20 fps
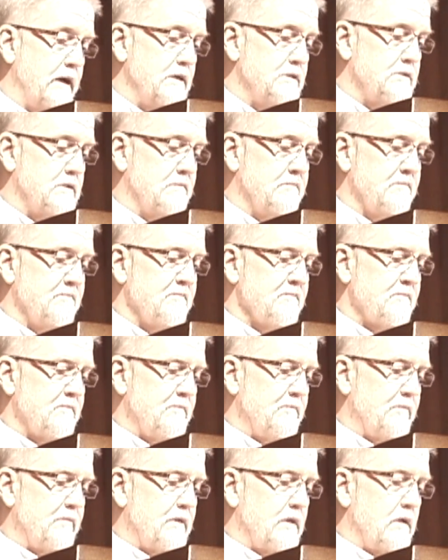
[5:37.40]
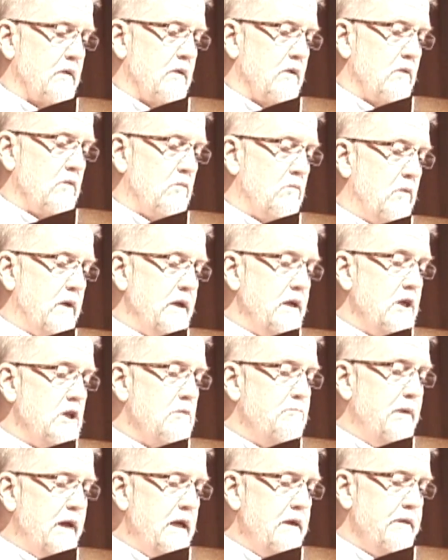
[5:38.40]
for praise.
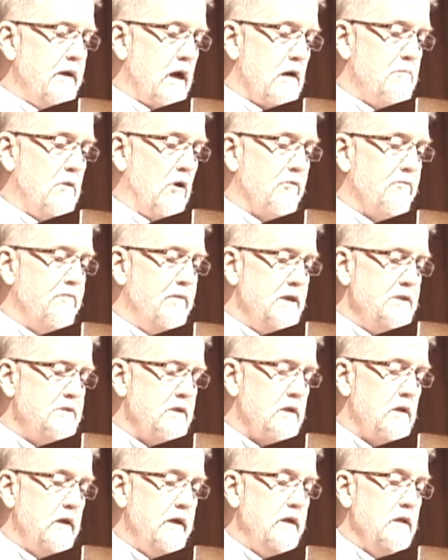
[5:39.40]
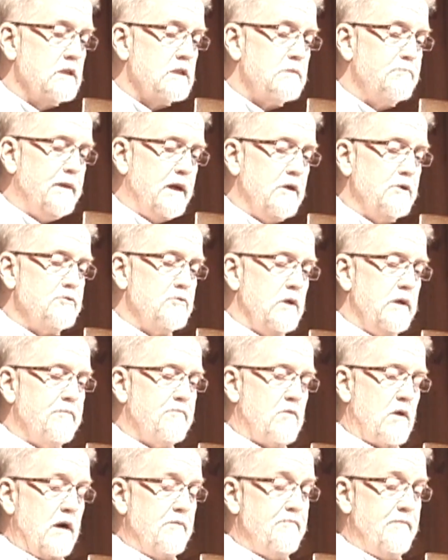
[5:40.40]
We need to be there both physically and
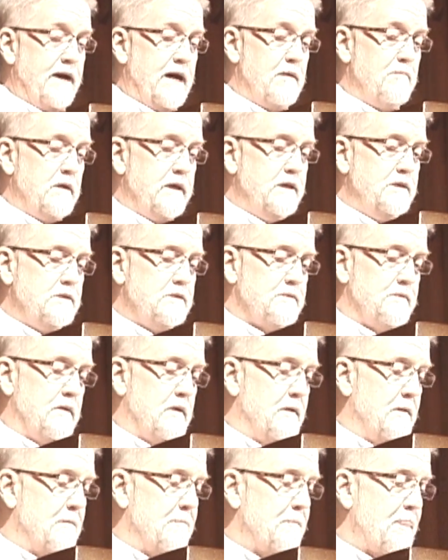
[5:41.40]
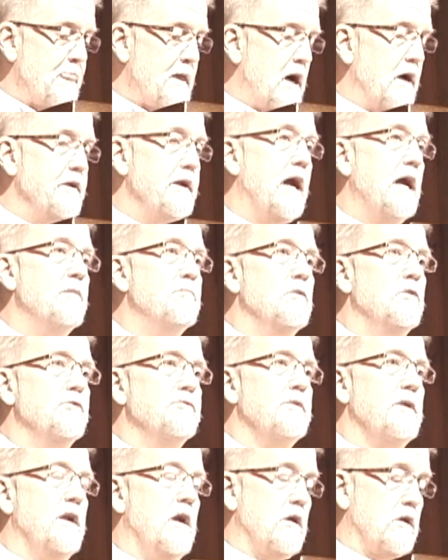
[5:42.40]
spiritually for our families, our
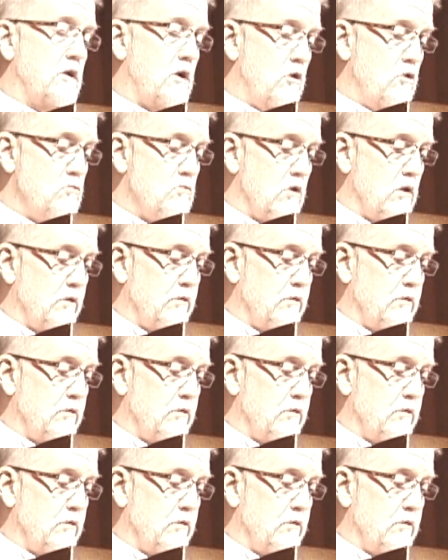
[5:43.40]
neighbors, and our